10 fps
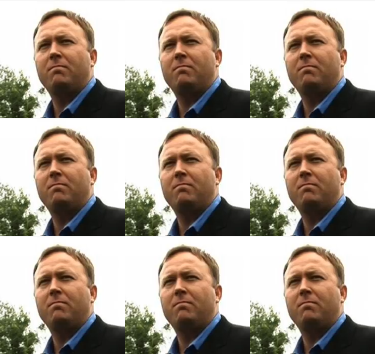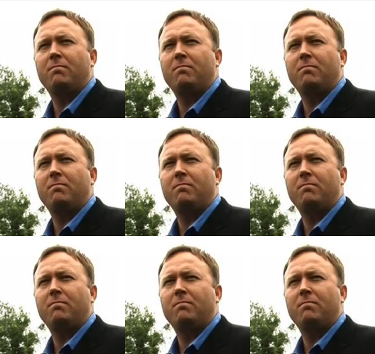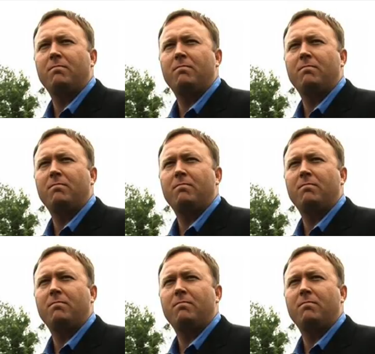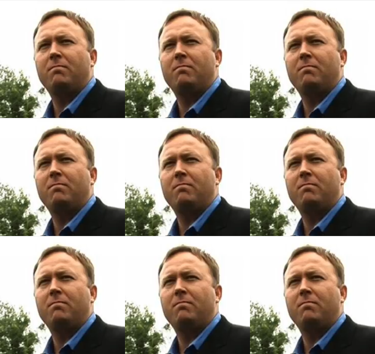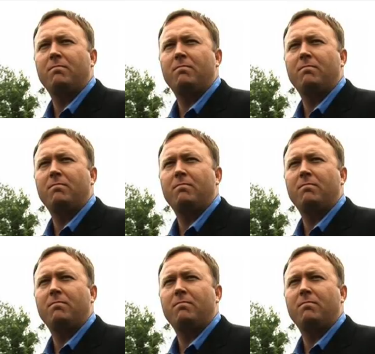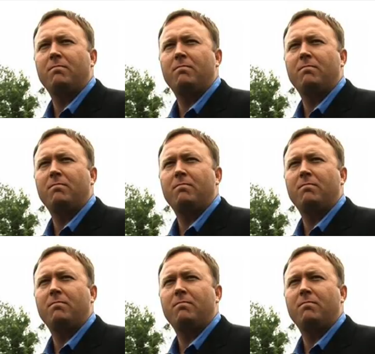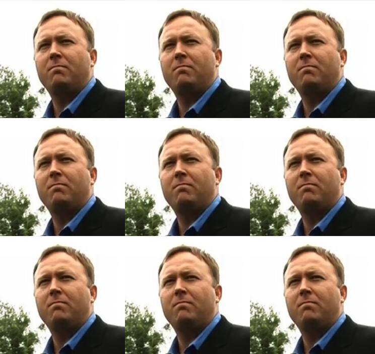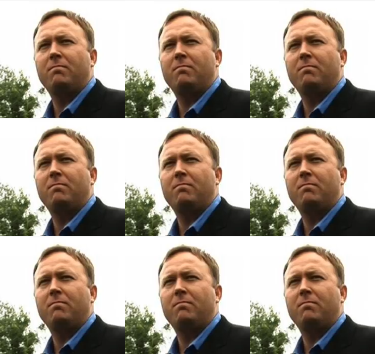(no lip movement)